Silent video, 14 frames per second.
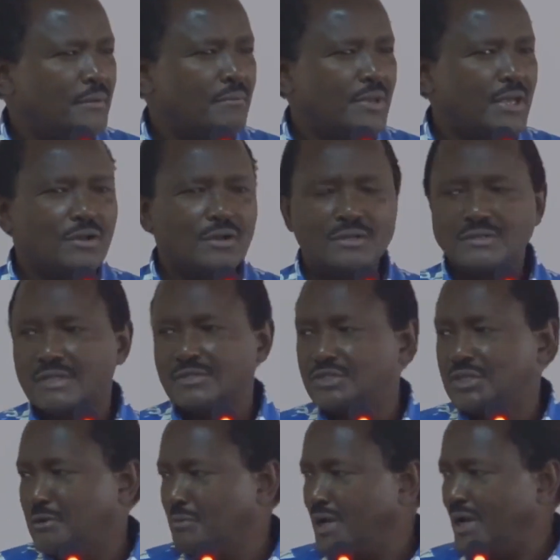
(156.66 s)
Because, as
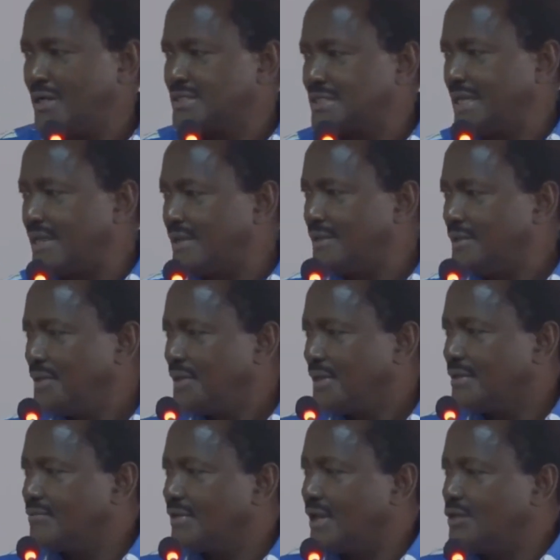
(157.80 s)
Jeremiah said,
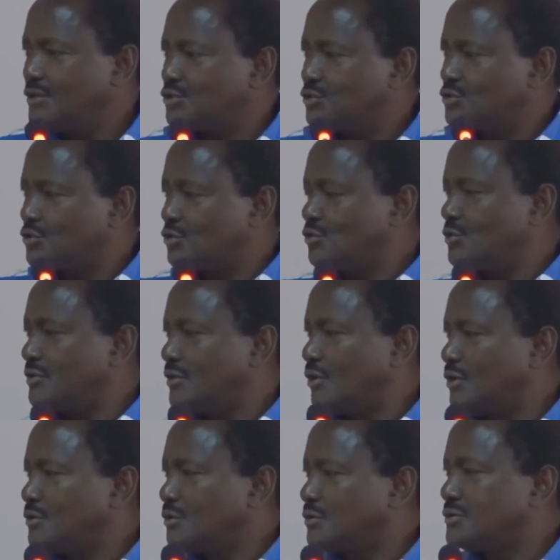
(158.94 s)
if there are issues to do with
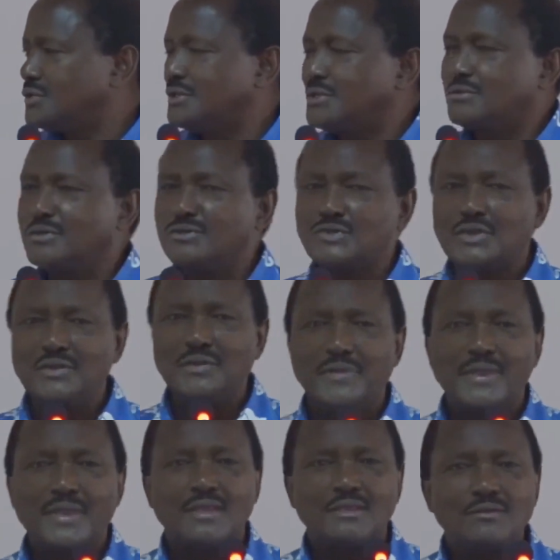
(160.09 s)
your own constituency,
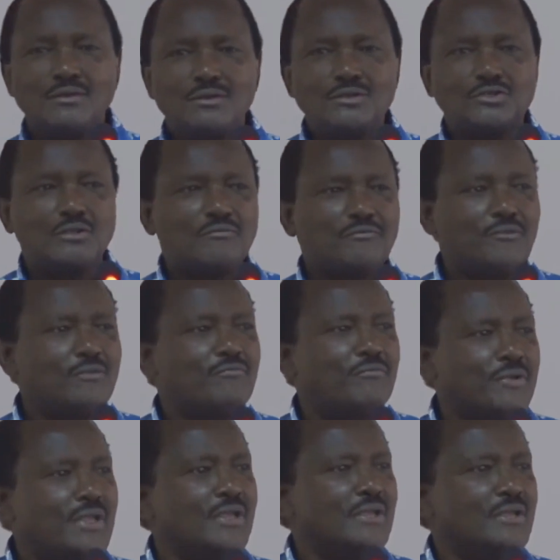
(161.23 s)
you should feel
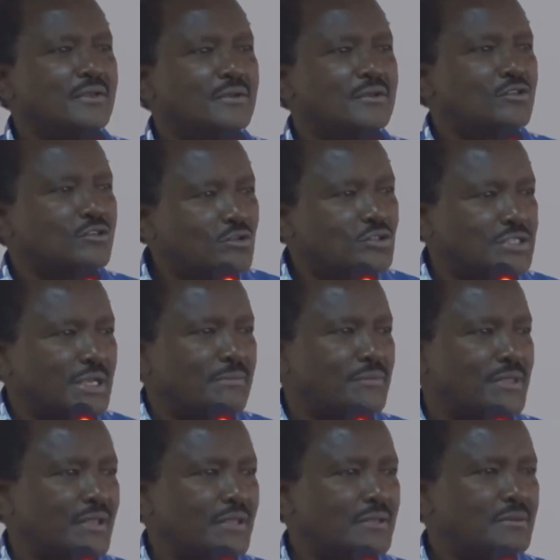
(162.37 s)
free to do
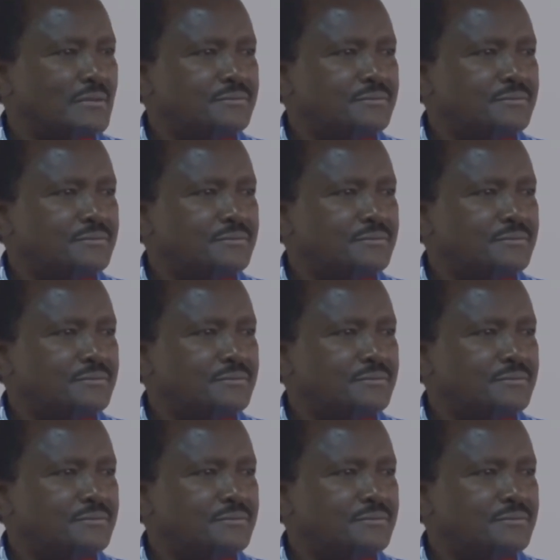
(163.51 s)
something.